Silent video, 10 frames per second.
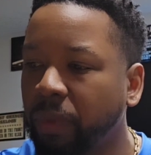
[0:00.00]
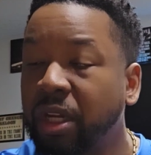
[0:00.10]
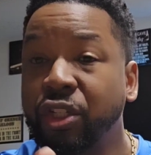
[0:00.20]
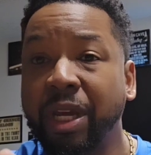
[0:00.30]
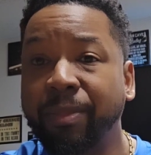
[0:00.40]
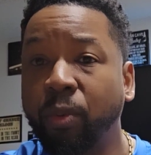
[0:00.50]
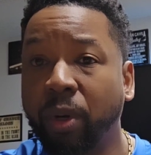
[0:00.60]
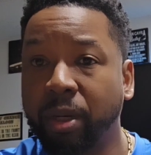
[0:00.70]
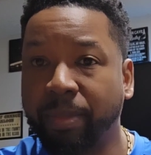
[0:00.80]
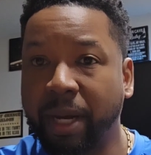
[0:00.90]
JB
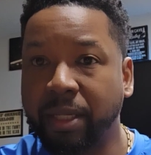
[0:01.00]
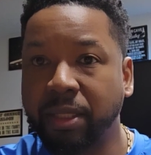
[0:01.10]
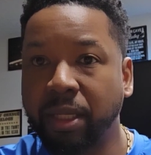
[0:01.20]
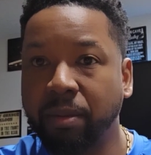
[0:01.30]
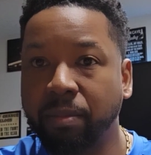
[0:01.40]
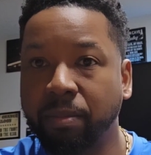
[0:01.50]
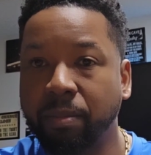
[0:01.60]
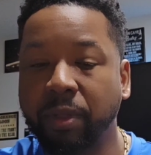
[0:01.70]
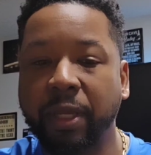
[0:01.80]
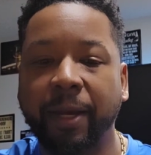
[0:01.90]
Weld epoxy,
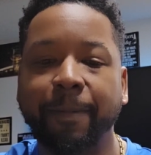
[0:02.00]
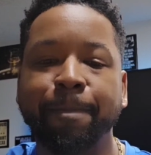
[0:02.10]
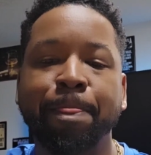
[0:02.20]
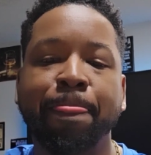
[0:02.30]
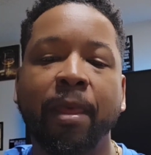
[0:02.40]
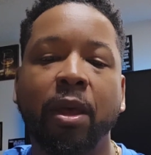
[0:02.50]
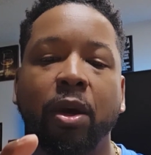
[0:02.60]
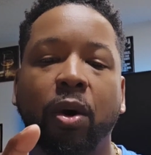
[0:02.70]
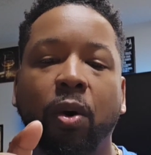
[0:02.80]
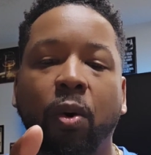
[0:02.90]
okay,
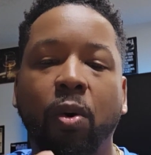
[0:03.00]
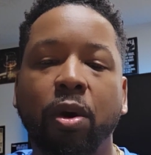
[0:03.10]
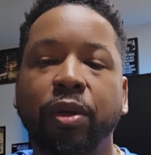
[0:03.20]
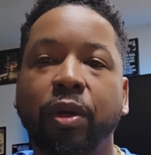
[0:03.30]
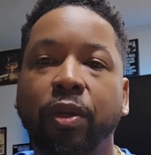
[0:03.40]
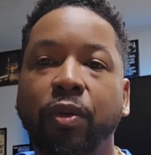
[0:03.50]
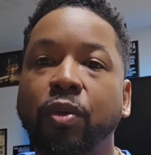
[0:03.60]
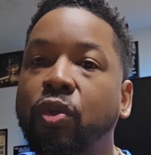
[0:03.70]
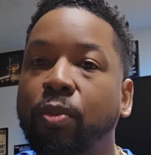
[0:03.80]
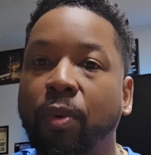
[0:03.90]
or you can use
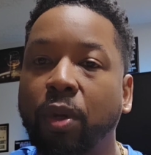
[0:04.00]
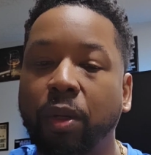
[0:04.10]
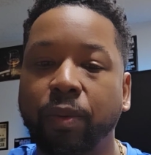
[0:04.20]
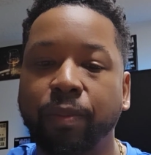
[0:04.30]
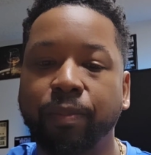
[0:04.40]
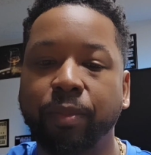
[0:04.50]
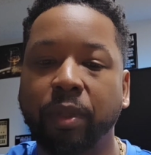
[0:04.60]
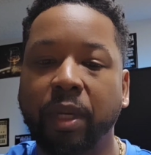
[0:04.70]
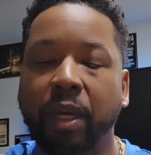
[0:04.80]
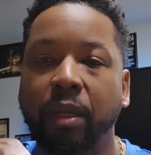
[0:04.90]
super glue.
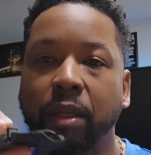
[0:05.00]
Okay.